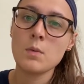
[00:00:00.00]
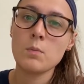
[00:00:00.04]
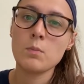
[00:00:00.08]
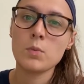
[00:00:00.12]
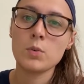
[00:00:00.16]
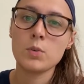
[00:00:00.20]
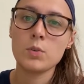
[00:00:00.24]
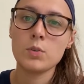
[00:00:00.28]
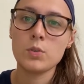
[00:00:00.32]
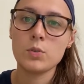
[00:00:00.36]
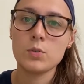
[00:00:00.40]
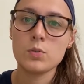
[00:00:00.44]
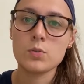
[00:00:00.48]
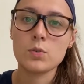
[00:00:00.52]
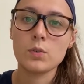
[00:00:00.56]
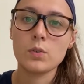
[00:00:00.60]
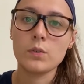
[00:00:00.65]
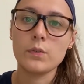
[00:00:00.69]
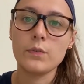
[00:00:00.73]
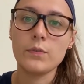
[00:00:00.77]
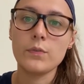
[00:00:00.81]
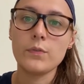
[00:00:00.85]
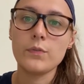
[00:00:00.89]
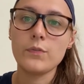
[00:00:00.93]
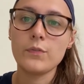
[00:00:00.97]
more
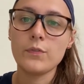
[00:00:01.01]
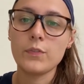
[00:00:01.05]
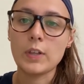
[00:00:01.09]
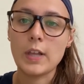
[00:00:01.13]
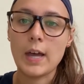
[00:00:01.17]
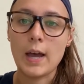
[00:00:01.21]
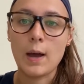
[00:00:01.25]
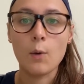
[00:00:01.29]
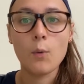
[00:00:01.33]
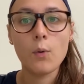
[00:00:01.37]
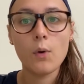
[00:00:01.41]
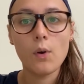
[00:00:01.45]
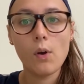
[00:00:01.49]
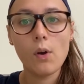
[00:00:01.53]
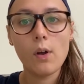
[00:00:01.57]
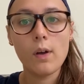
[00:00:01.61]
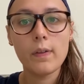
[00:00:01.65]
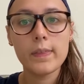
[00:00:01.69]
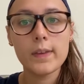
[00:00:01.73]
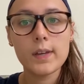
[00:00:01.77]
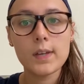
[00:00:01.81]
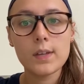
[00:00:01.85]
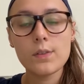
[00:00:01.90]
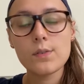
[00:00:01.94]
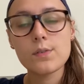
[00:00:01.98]
neutral flower
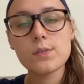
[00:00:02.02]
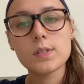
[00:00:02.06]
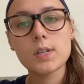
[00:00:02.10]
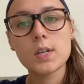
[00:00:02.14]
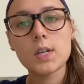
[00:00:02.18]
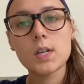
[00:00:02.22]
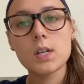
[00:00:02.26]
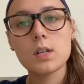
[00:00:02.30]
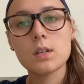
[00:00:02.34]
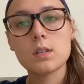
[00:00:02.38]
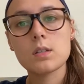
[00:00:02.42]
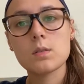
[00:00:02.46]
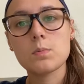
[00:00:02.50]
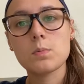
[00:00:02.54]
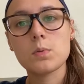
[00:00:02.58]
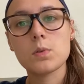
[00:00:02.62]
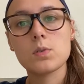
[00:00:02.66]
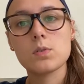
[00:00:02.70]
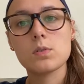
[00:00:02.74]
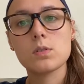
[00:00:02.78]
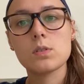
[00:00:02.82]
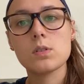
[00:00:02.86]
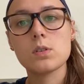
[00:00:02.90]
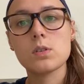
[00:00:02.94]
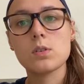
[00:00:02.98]
on the other side as
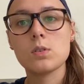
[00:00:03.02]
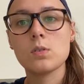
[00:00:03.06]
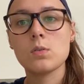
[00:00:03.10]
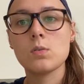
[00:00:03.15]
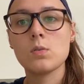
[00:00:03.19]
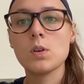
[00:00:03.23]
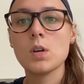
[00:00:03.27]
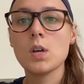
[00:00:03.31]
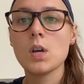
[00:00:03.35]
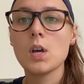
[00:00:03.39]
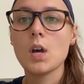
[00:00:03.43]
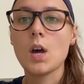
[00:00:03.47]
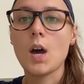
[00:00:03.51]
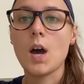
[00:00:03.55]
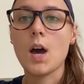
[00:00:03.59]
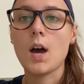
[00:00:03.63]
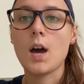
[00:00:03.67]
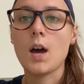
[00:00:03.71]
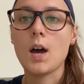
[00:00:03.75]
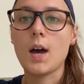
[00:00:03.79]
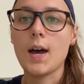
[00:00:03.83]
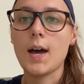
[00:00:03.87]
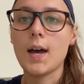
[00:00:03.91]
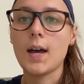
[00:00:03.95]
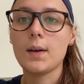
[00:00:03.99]
opposed to
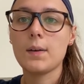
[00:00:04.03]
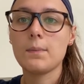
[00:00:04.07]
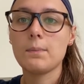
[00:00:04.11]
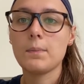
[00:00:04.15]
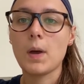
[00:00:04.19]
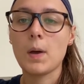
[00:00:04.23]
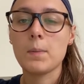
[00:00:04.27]
uh,